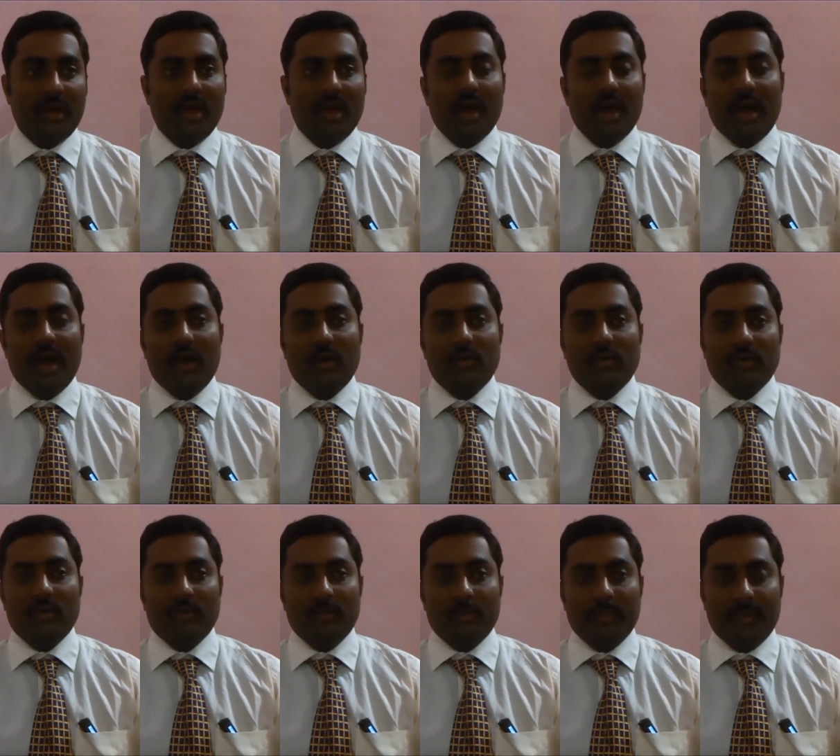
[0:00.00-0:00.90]
Both of
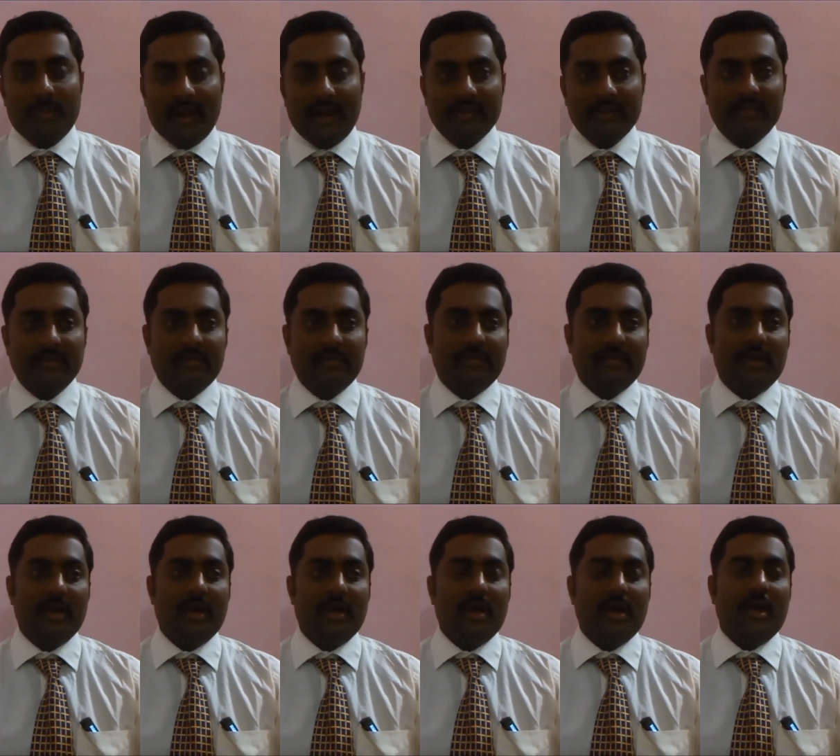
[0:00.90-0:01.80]
these arteries, the right
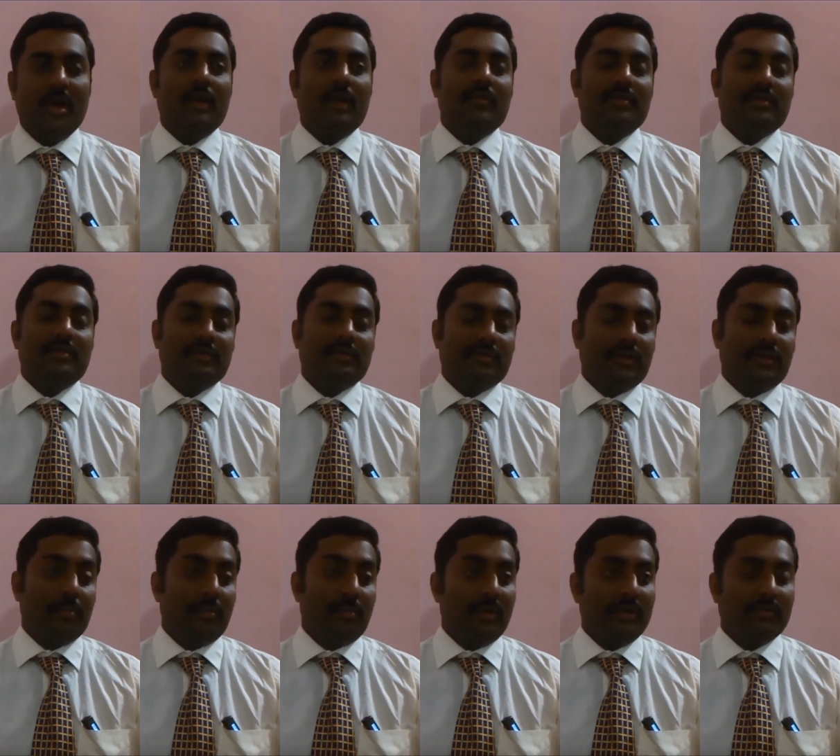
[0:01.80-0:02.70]
coronary artery
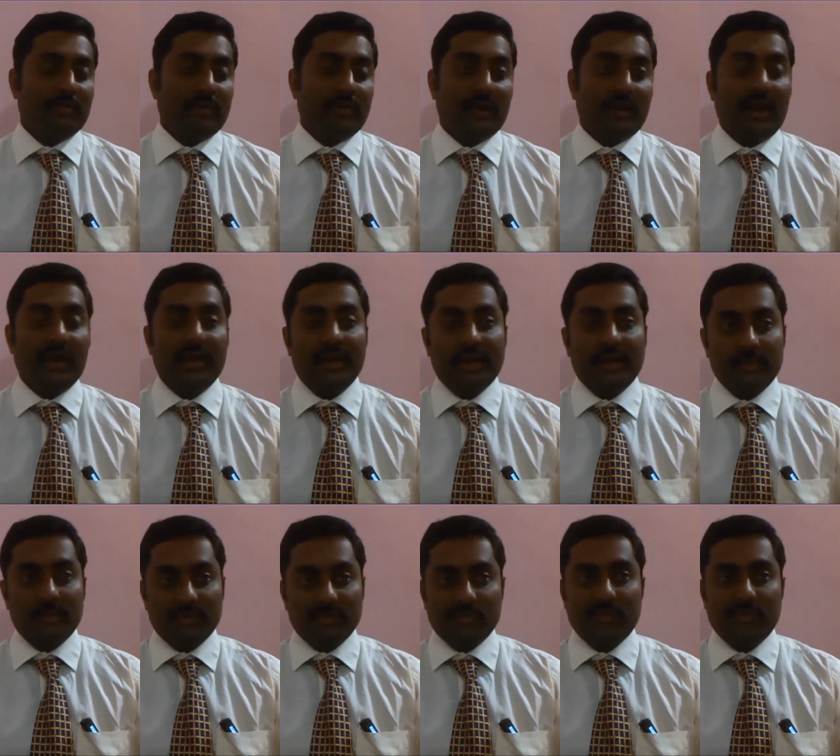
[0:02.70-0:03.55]
and left coronary,